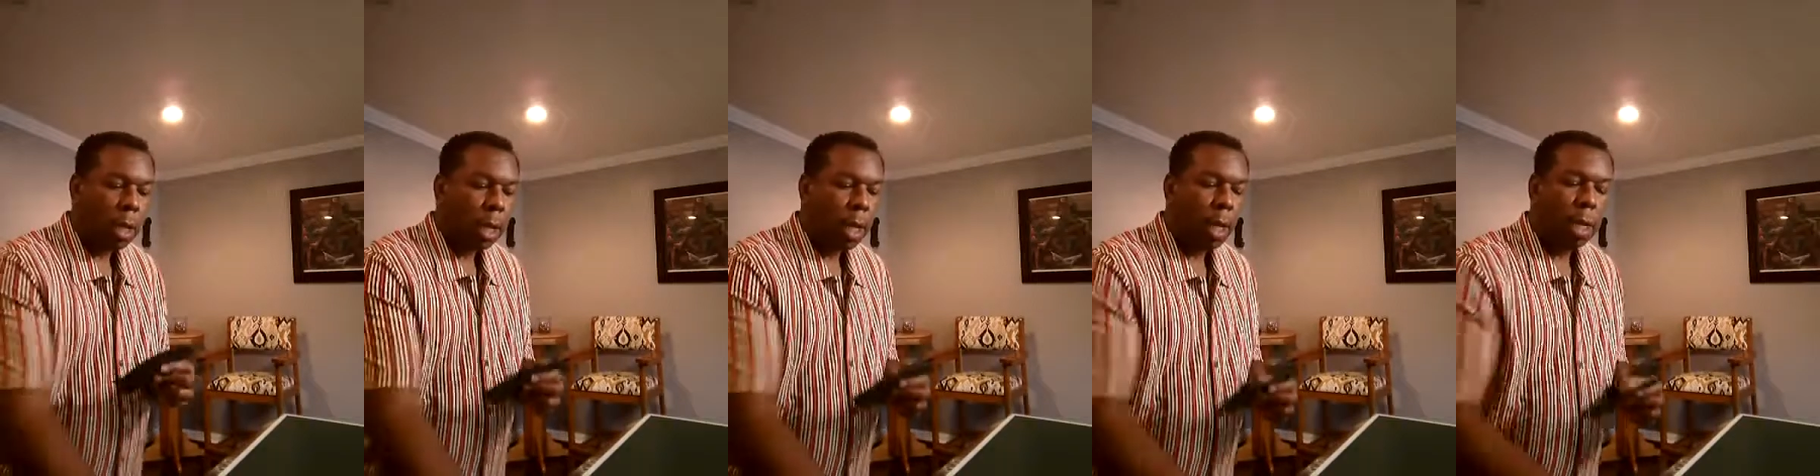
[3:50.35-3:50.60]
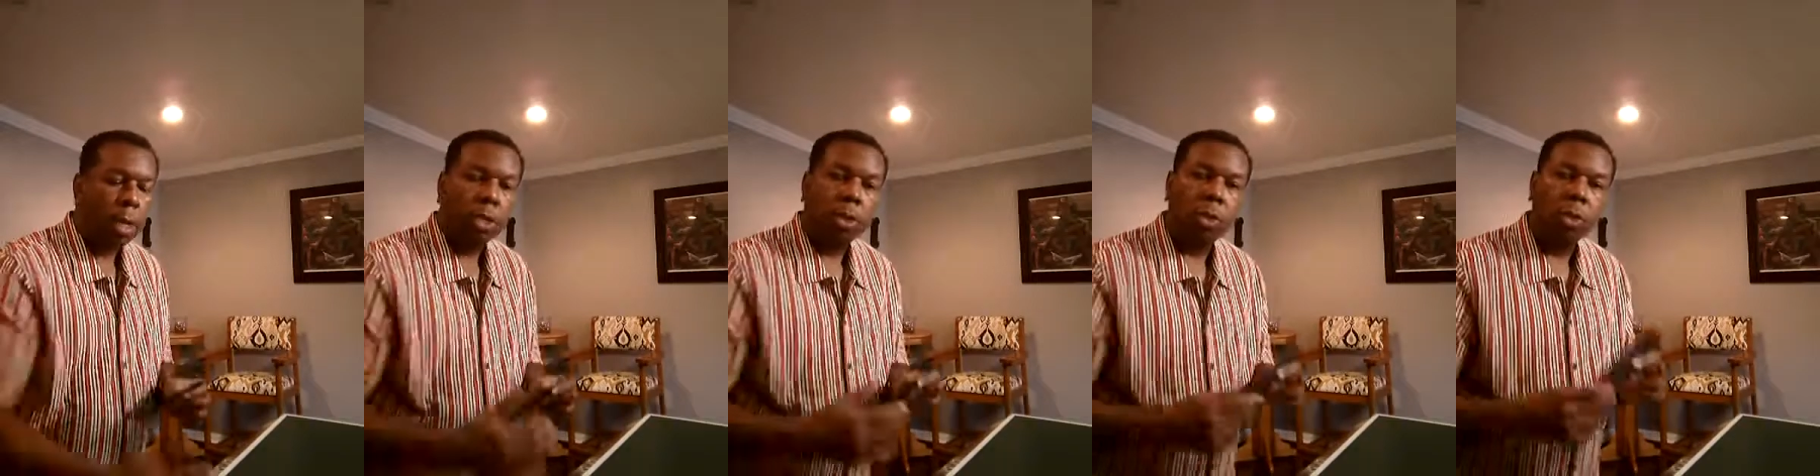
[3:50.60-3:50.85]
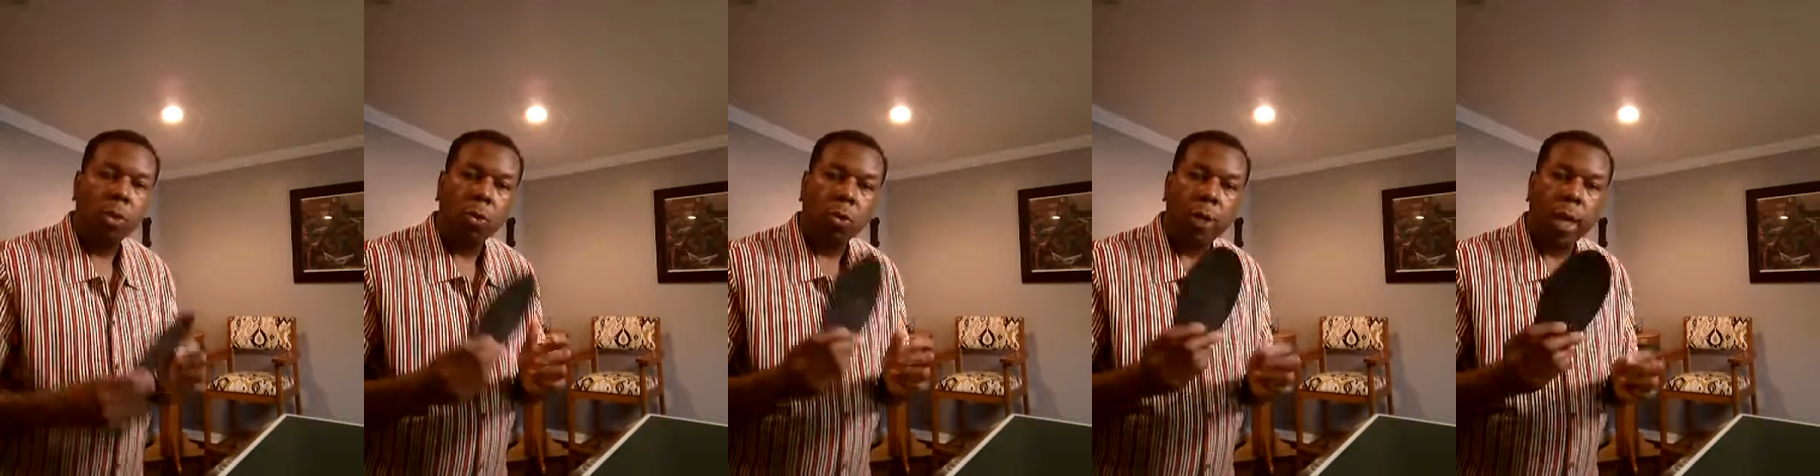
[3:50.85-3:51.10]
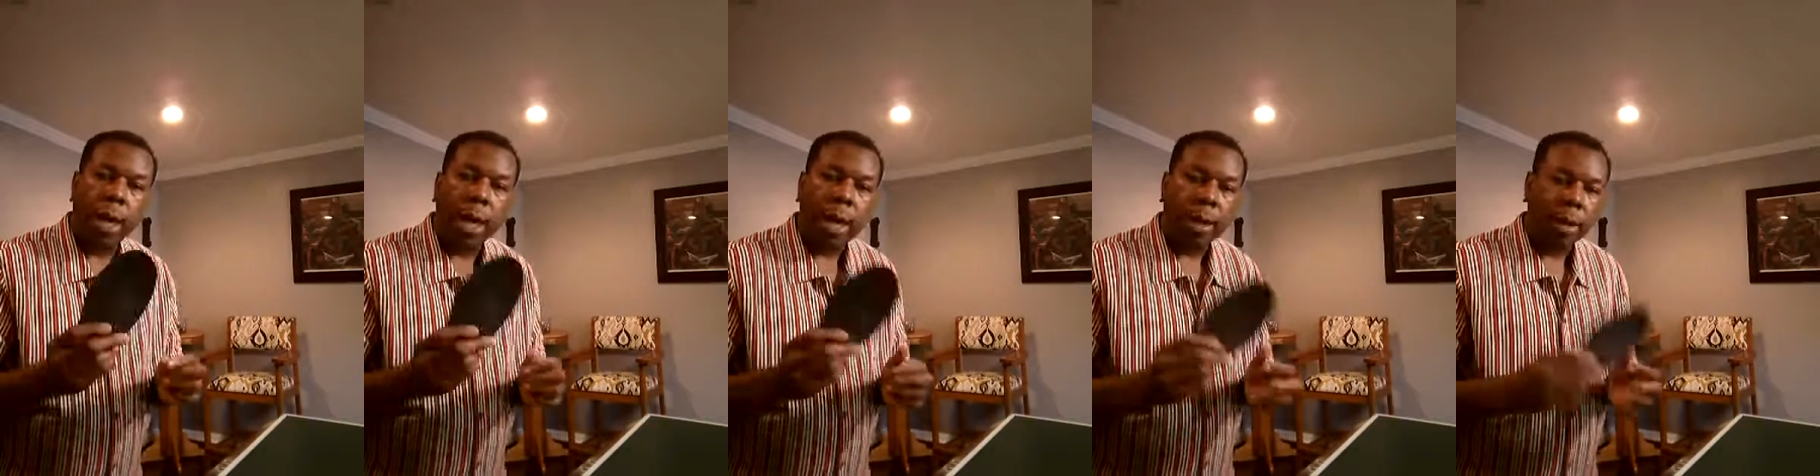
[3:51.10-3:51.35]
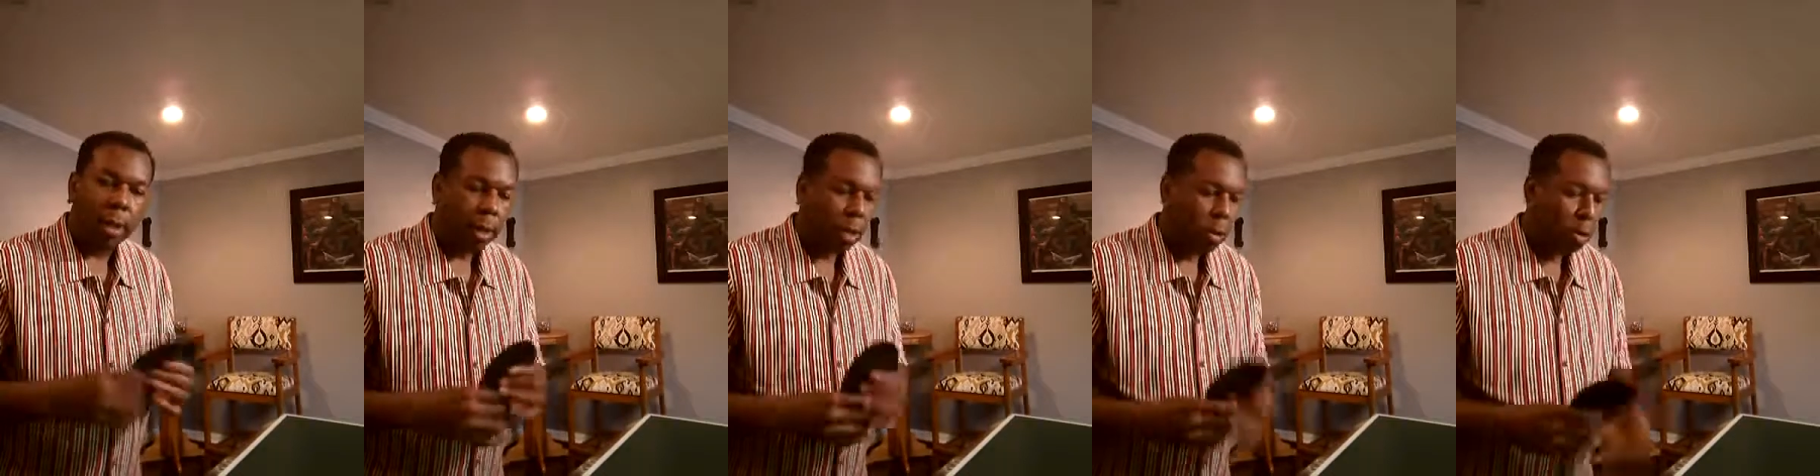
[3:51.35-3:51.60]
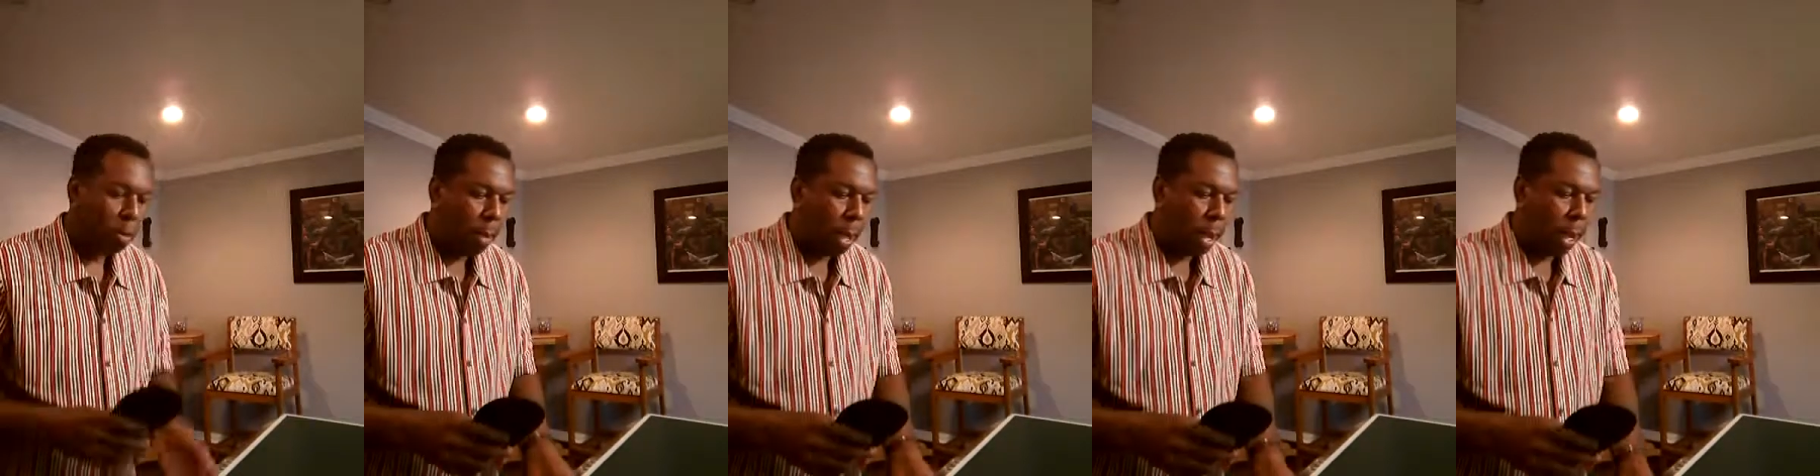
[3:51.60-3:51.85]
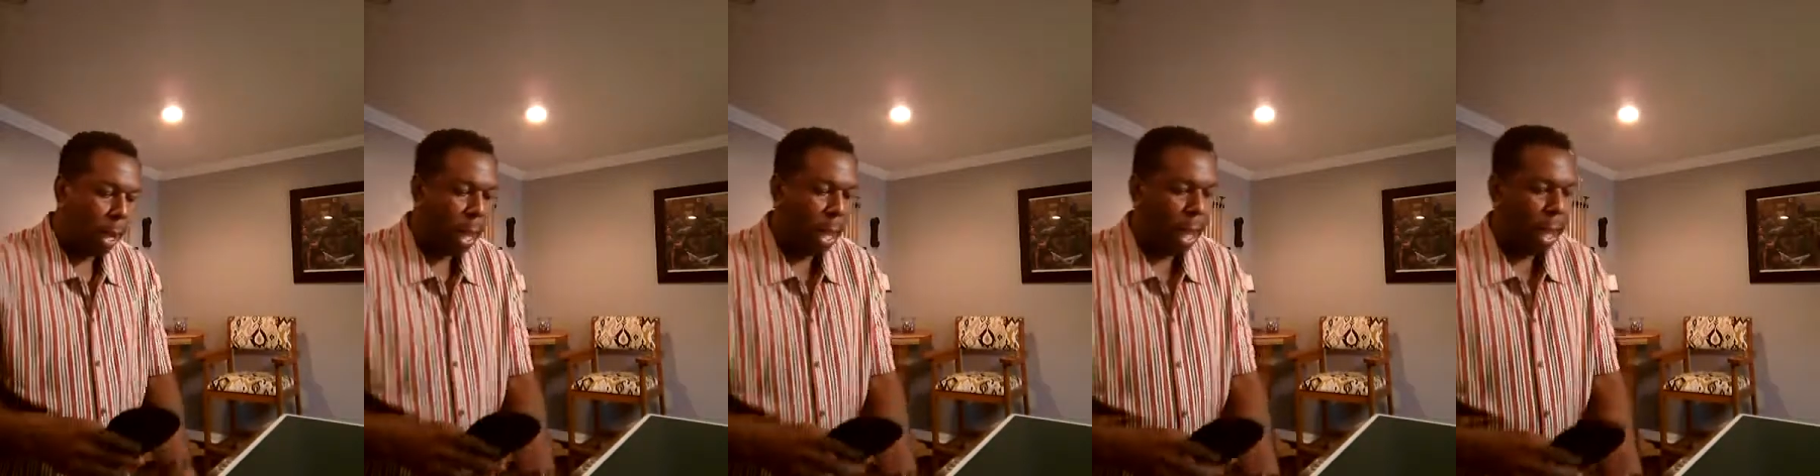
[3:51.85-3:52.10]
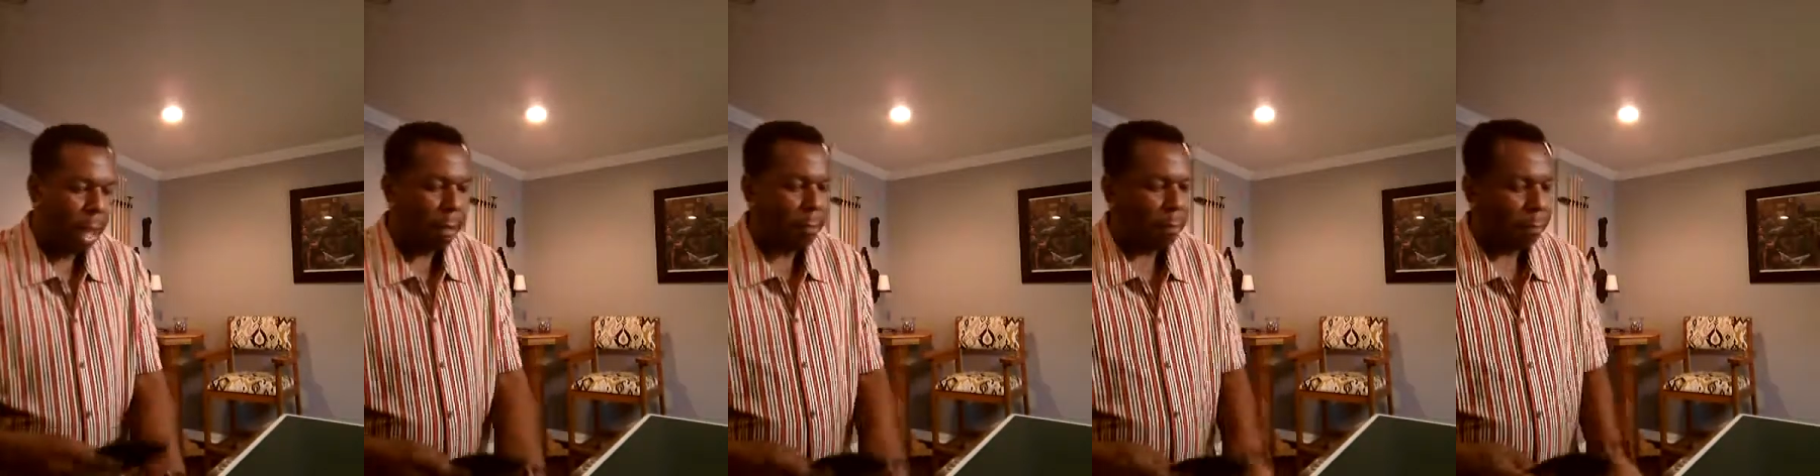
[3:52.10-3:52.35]
in a shoe that you might
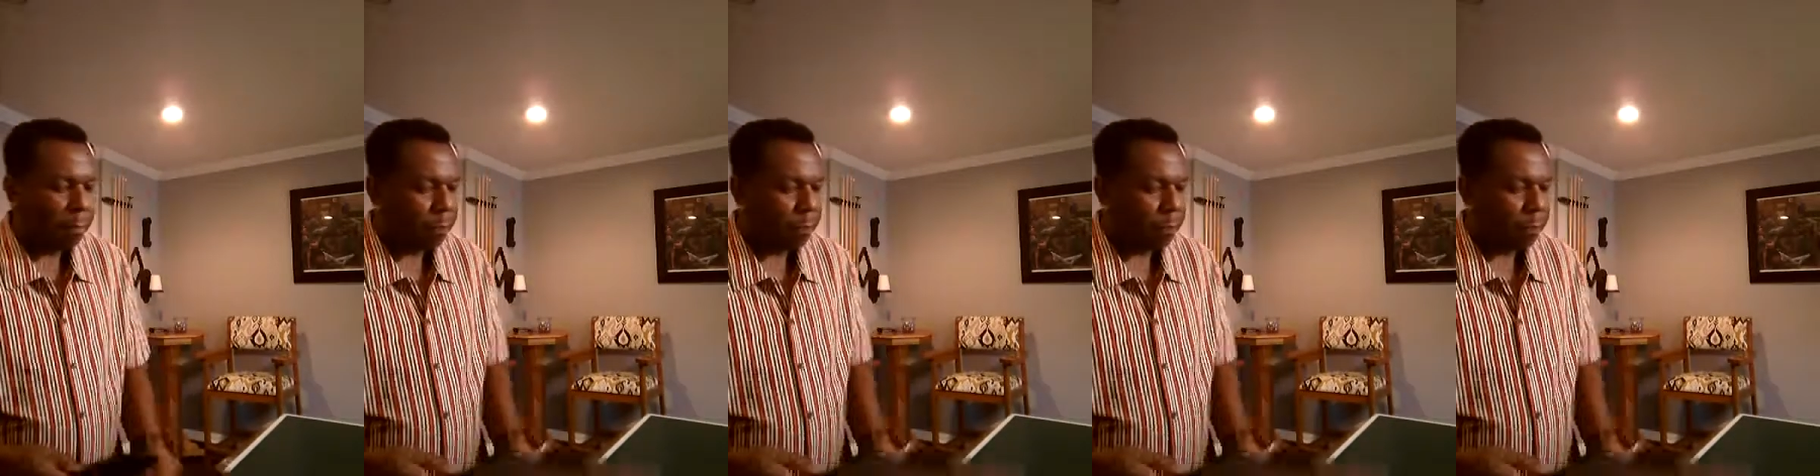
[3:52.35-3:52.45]
have.